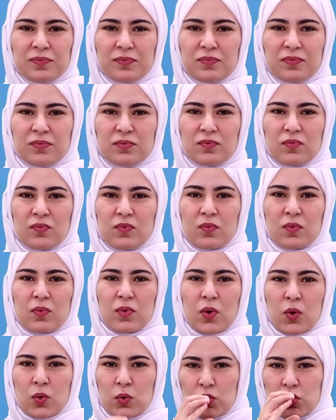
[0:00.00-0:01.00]
Complete
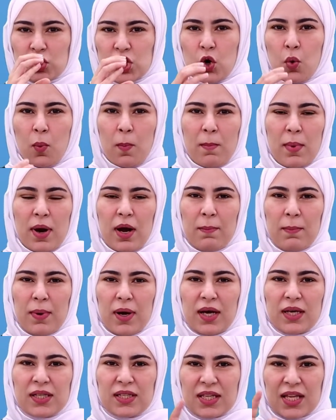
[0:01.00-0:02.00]
the
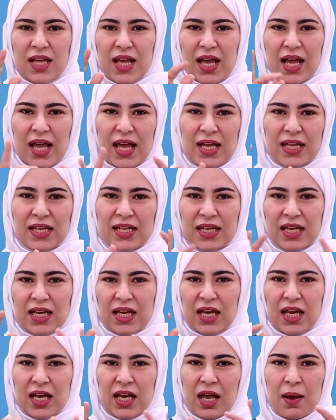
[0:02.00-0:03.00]
phrases with the
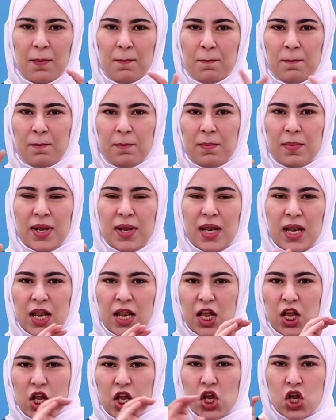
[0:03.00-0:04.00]
adjectives given to
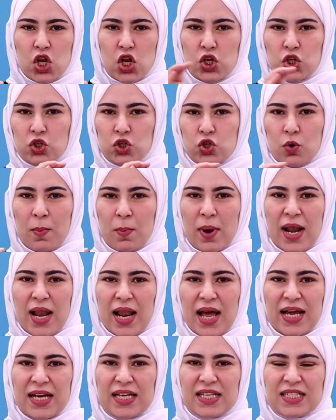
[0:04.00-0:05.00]
you. Make
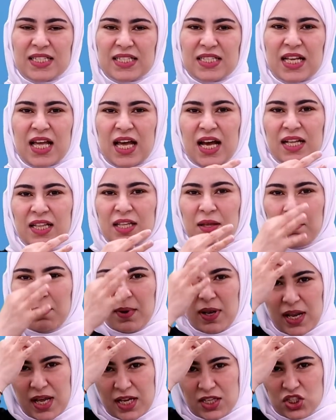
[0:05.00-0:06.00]
sure you put the
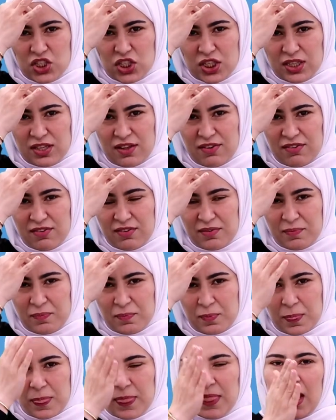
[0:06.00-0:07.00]
adjective in
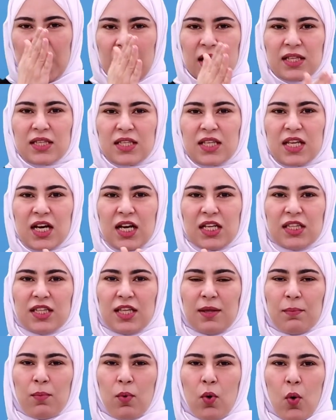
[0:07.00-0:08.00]
the correct
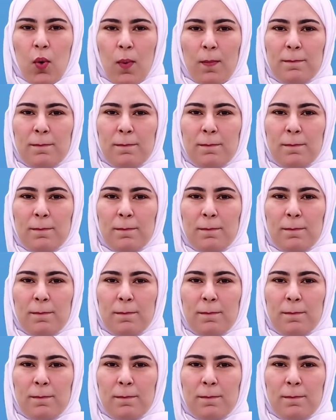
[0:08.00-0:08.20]
order.